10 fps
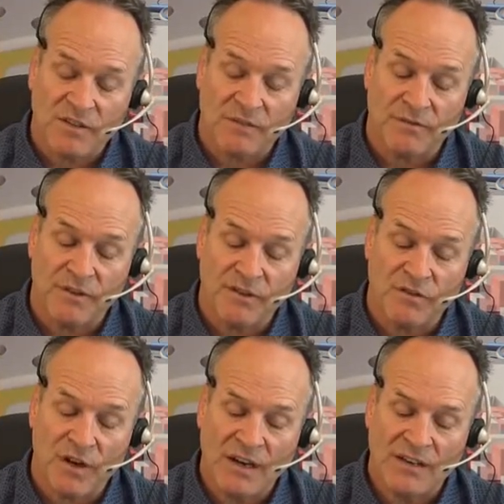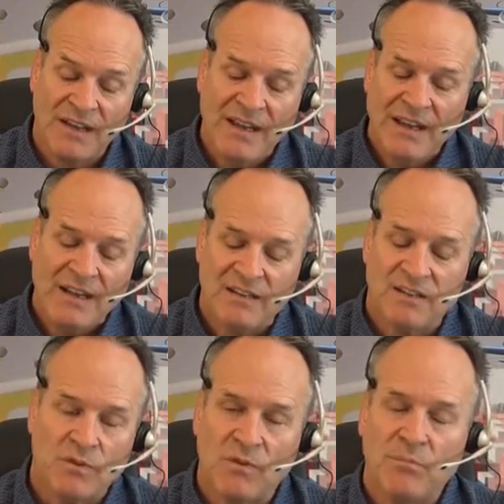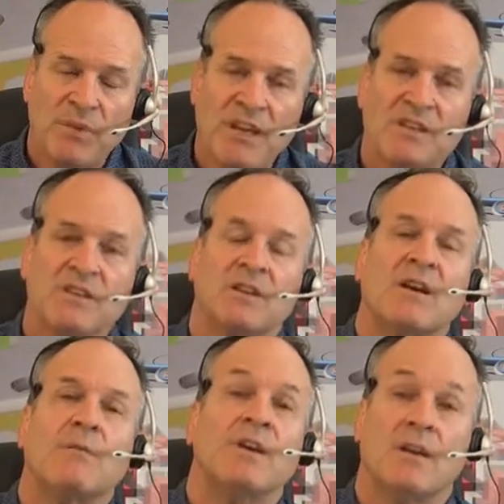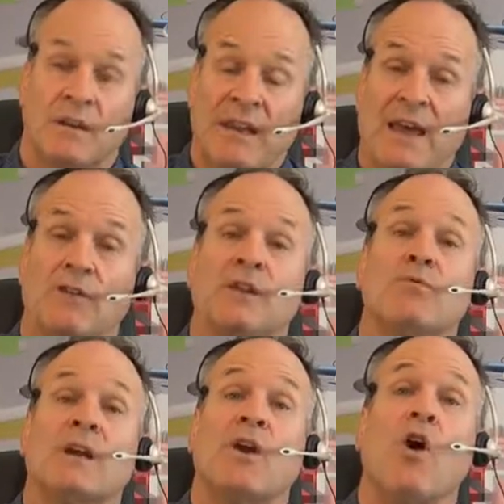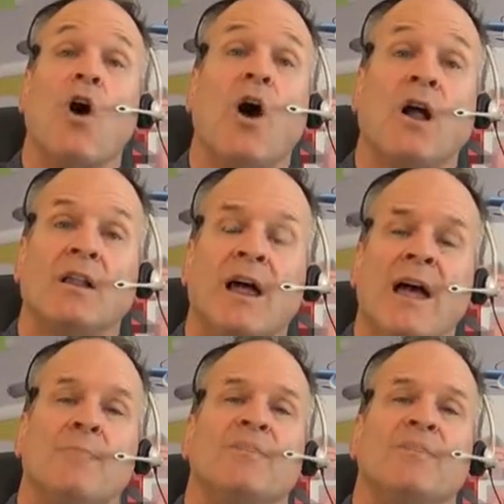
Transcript: The first trait is to repeat your, your, not only recall,